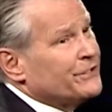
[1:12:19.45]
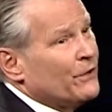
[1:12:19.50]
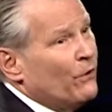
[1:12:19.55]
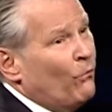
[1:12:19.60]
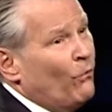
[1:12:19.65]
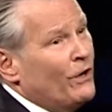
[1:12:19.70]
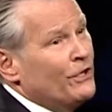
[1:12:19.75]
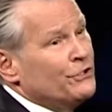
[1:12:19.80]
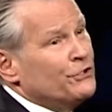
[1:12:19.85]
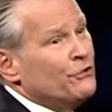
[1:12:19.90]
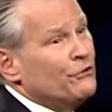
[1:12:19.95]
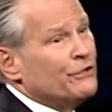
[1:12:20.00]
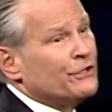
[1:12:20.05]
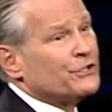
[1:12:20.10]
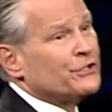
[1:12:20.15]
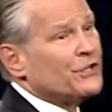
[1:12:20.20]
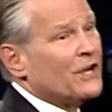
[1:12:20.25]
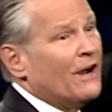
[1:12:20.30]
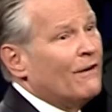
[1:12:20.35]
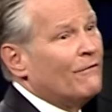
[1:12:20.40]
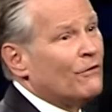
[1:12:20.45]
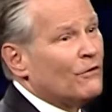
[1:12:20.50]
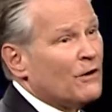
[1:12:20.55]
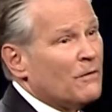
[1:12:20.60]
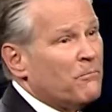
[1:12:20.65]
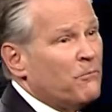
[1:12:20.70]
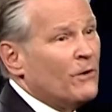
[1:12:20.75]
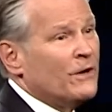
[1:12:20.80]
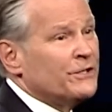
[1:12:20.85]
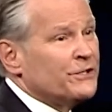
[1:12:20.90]
that once you discover a
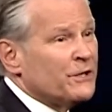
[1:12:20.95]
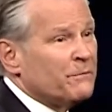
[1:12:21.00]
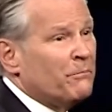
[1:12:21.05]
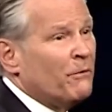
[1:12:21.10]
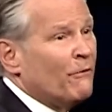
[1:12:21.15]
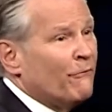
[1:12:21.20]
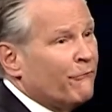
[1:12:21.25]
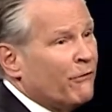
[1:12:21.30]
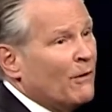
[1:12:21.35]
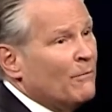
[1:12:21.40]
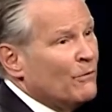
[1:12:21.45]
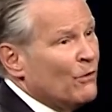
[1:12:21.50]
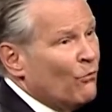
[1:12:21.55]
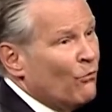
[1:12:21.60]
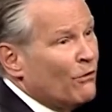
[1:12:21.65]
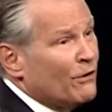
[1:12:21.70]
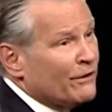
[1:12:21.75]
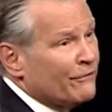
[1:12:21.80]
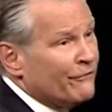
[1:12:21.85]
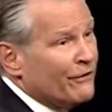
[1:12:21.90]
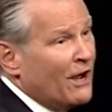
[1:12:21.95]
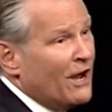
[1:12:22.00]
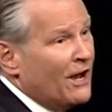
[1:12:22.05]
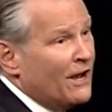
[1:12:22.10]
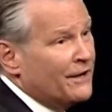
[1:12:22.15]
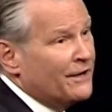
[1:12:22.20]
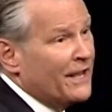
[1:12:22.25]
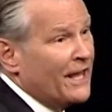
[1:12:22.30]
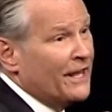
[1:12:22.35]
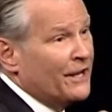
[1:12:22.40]
principle from the Word of
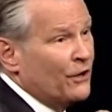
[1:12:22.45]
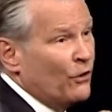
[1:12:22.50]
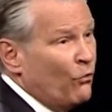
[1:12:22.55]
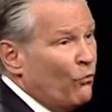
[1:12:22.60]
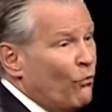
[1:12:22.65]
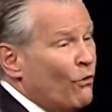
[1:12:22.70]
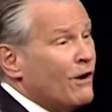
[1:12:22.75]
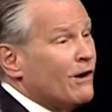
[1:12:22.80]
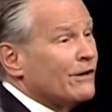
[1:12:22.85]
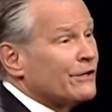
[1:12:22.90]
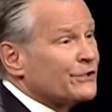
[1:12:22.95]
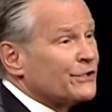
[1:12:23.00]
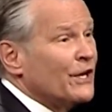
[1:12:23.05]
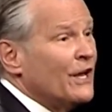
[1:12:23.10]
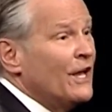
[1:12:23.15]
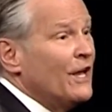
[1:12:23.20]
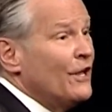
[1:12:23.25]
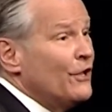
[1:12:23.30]
God and it works,